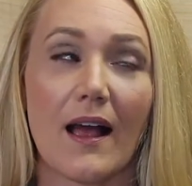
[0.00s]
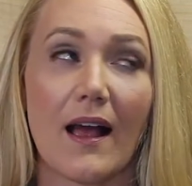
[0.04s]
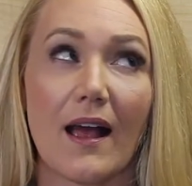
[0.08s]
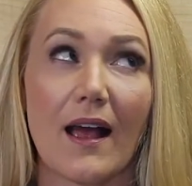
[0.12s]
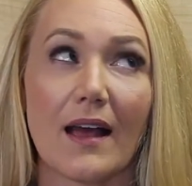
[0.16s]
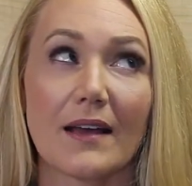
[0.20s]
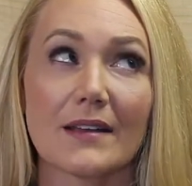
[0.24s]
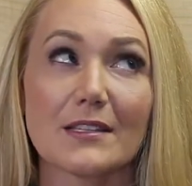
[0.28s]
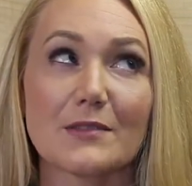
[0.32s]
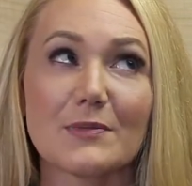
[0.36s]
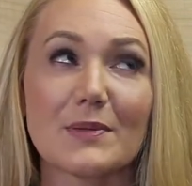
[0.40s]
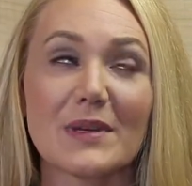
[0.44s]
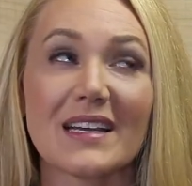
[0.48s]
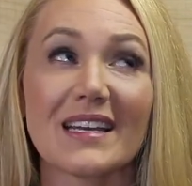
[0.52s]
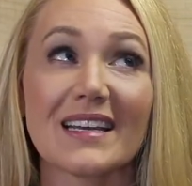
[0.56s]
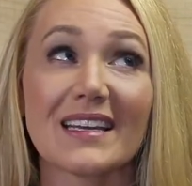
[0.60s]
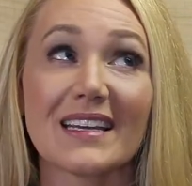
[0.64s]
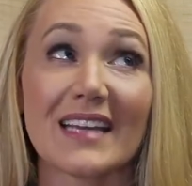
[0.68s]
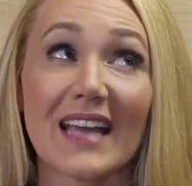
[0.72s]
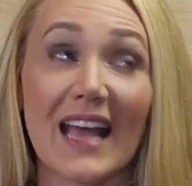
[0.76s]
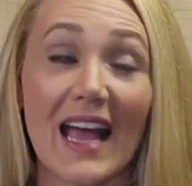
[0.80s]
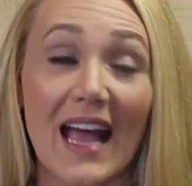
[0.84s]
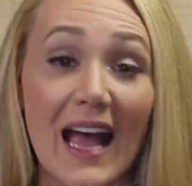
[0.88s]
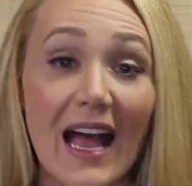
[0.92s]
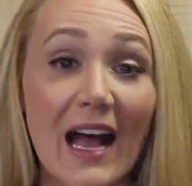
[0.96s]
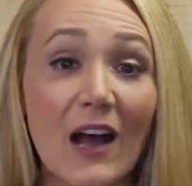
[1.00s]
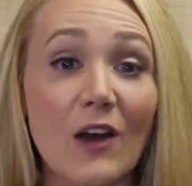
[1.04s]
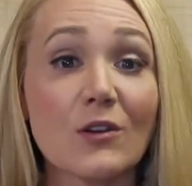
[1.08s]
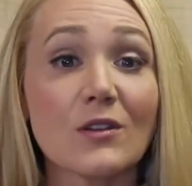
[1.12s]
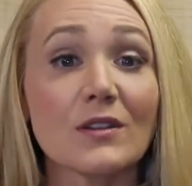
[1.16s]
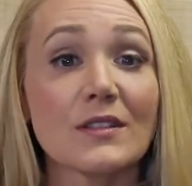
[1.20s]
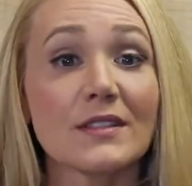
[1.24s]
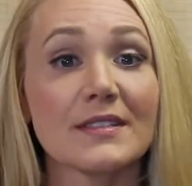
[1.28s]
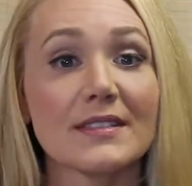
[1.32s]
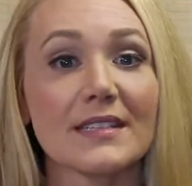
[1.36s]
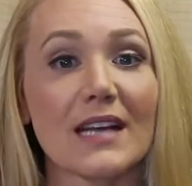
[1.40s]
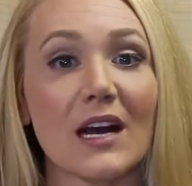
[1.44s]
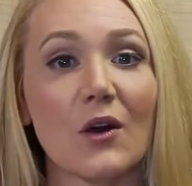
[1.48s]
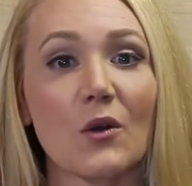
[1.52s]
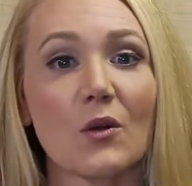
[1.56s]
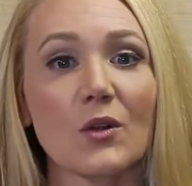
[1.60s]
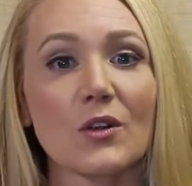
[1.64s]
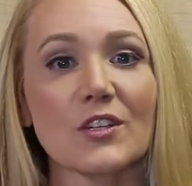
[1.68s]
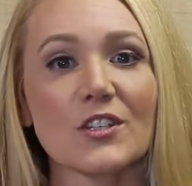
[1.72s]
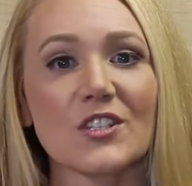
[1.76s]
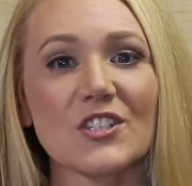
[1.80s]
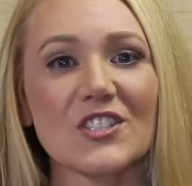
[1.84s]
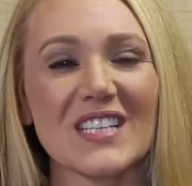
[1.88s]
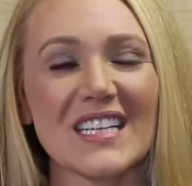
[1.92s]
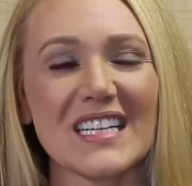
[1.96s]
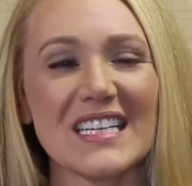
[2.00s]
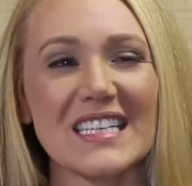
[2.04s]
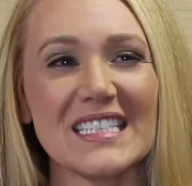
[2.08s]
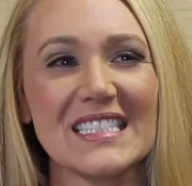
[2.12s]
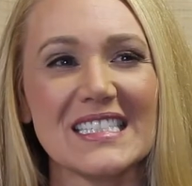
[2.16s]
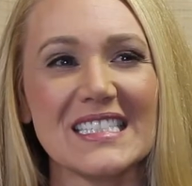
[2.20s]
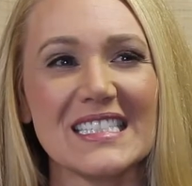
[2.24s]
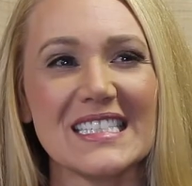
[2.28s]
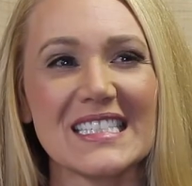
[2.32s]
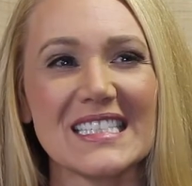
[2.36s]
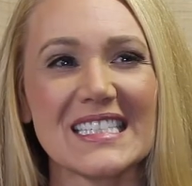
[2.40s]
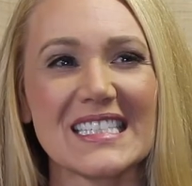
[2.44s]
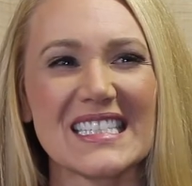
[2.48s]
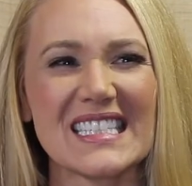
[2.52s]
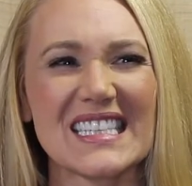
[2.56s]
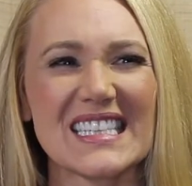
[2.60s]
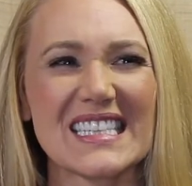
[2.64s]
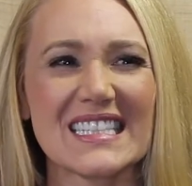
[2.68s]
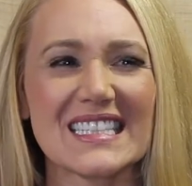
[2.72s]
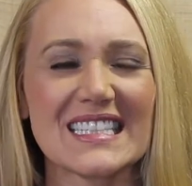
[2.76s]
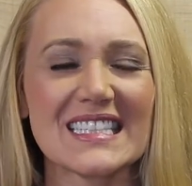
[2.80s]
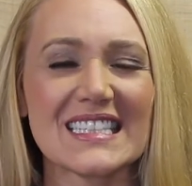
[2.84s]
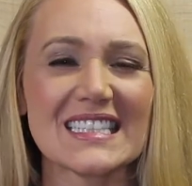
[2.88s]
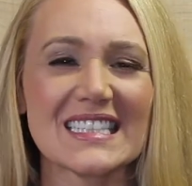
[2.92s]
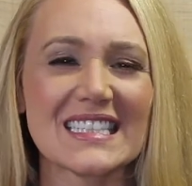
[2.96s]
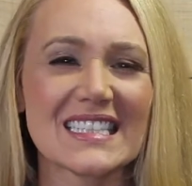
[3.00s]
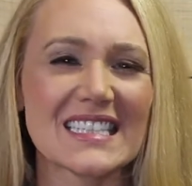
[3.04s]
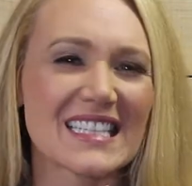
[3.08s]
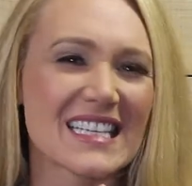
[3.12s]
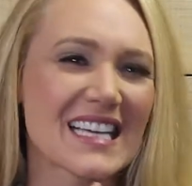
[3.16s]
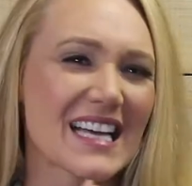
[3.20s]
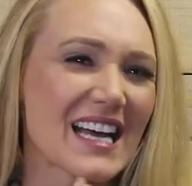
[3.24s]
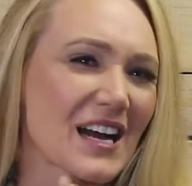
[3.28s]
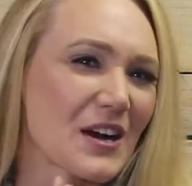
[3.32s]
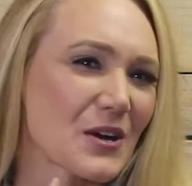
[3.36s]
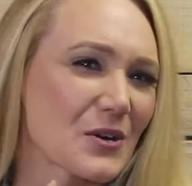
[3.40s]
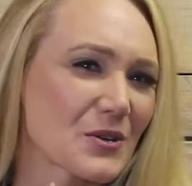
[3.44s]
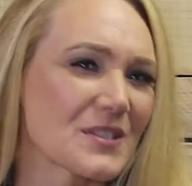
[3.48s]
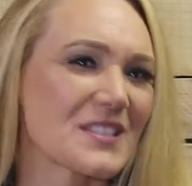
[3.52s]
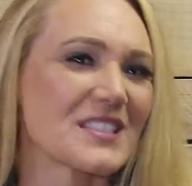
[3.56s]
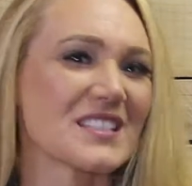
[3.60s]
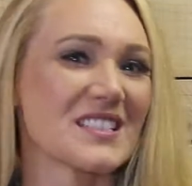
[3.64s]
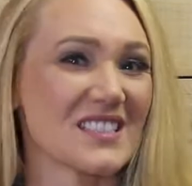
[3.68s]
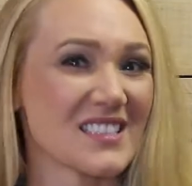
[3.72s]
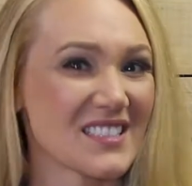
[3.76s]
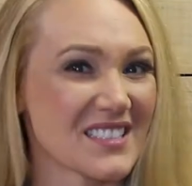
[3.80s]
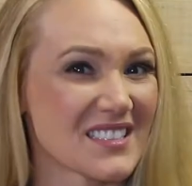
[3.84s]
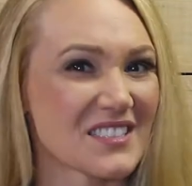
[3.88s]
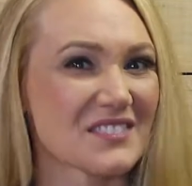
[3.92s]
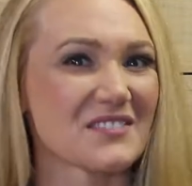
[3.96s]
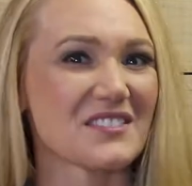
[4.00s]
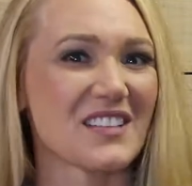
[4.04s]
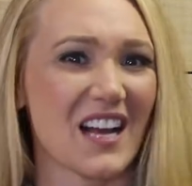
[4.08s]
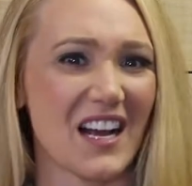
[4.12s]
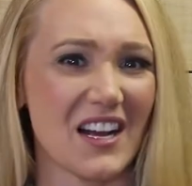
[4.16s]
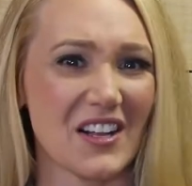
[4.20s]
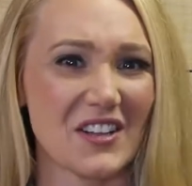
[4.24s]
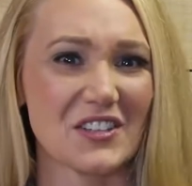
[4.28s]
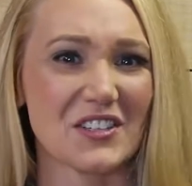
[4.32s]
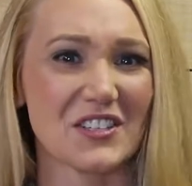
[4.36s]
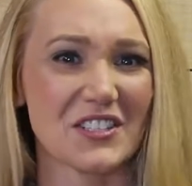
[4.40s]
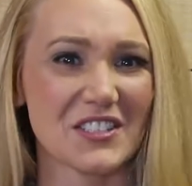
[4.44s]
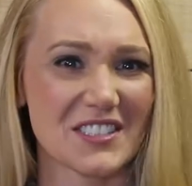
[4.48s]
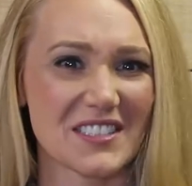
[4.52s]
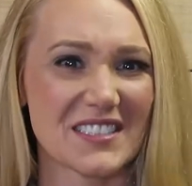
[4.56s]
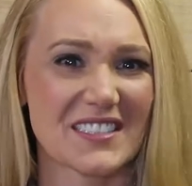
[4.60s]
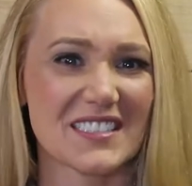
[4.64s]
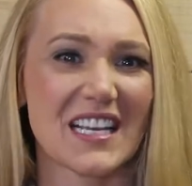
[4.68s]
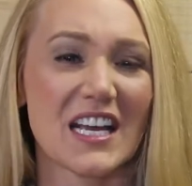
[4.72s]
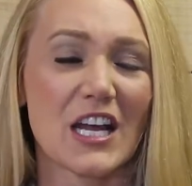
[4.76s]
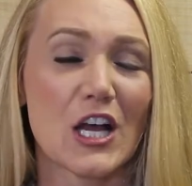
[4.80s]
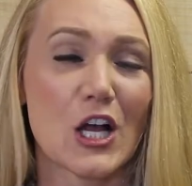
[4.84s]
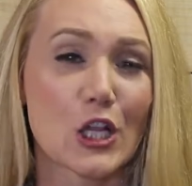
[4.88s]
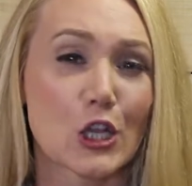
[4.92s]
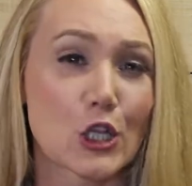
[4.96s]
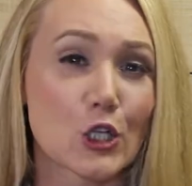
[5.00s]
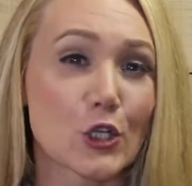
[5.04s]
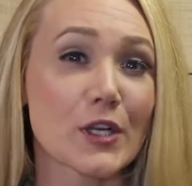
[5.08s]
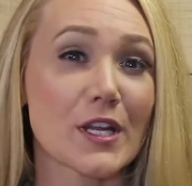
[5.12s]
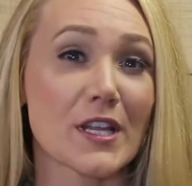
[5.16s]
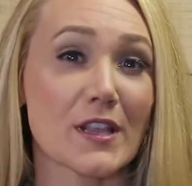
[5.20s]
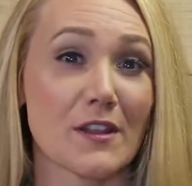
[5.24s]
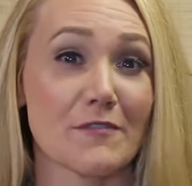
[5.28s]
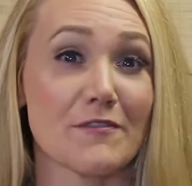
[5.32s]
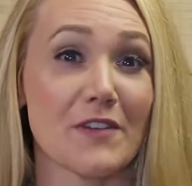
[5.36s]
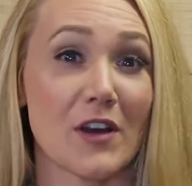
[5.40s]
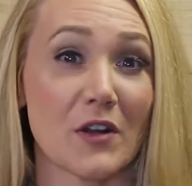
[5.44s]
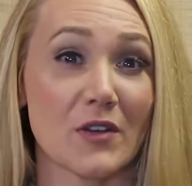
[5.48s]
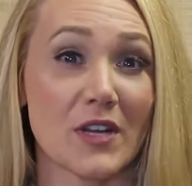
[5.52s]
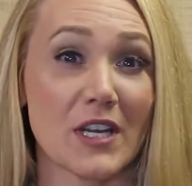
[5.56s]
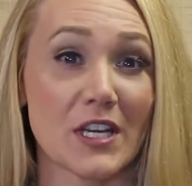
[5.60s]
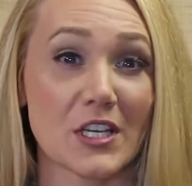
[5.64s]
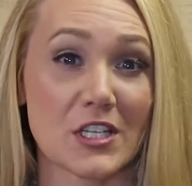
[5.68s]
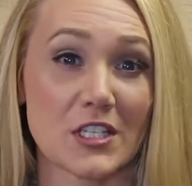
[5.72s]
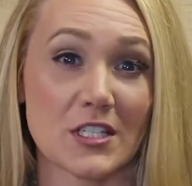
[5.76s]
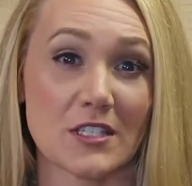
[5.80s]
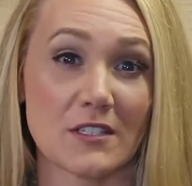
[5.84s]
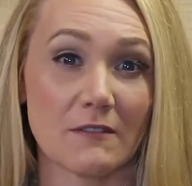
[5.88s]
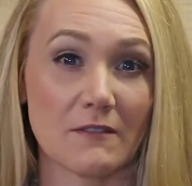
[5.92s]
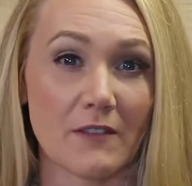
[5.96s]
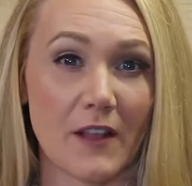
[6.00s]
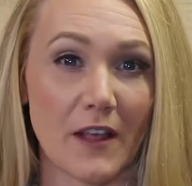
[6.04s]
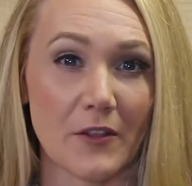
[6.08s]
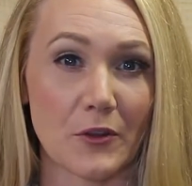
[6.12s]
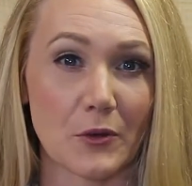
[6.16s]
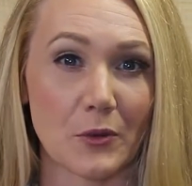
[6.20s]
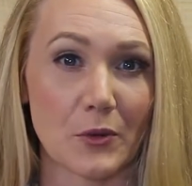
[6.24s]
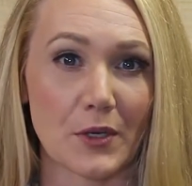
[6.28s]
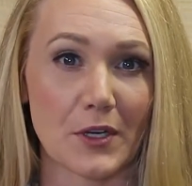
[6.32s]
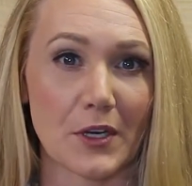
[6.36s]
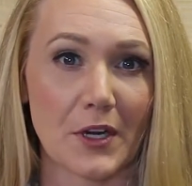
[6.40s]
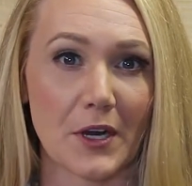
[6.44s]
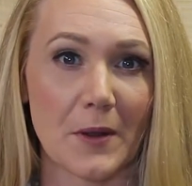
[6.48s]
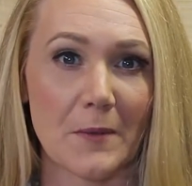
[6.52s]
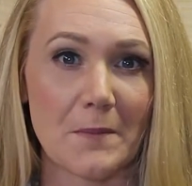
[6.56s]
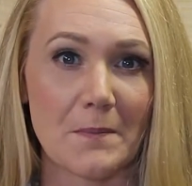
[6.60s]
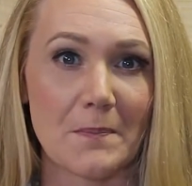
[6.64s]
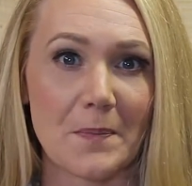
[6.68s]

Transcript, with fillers: I spent countless hours and thousands of dollars learning the foundations of leatherwork.